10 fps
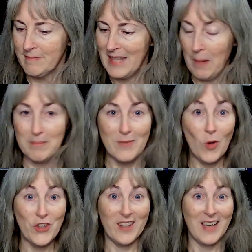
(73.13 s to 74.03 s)
Yep,
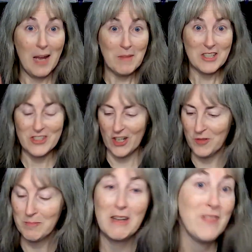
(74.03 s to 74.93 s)
hold on. I'm going to
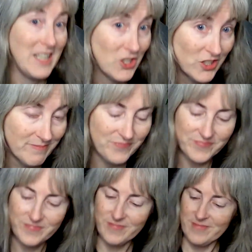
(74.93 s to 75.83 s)
start with my finish.
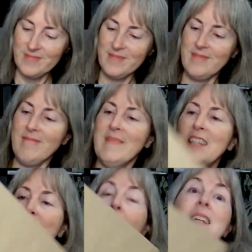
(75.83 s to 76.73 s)

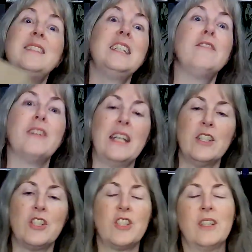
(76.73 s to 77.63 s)
So I did
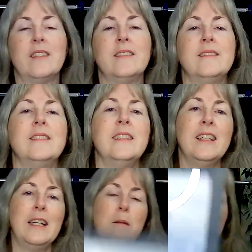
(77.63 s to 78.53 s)
finish
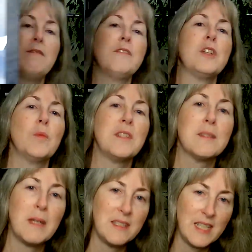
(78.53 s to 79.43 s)

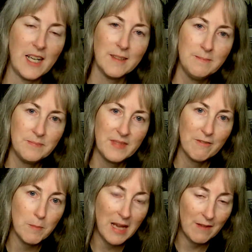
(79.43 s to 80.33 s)
P51's Mustang
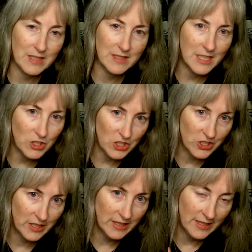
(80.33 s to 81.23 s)
from Avid
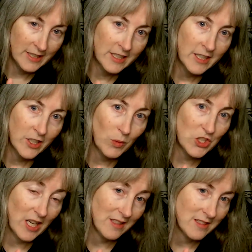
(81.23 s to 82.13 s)
Stitch,
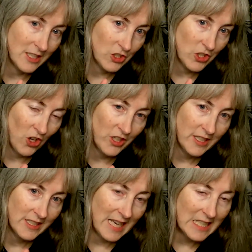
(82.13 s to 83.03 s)
which I stitched
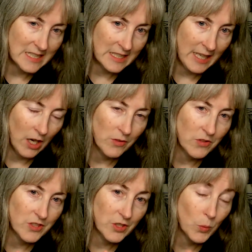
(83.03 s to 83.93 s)
on 18
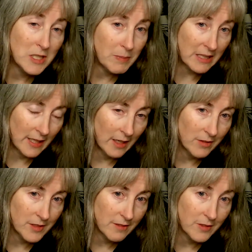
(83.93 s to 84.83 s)
count Wispy
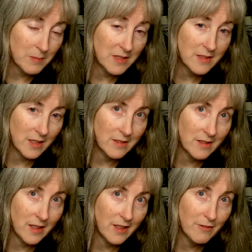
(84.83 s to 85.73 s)
Clouds from
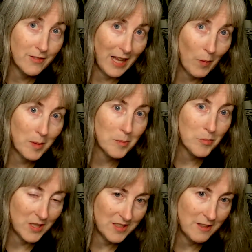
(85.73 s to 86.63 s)
Sunflower
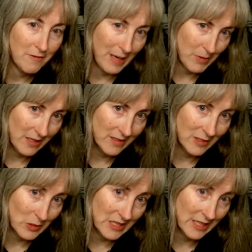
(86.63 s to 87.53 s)
Printed Fabrics.
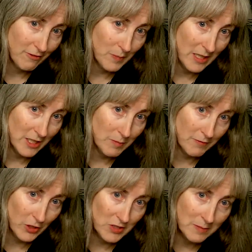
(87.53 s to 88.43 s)
This is a gift for my
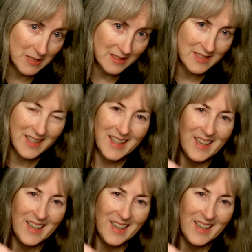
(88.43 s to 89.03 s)
husband for Christmas.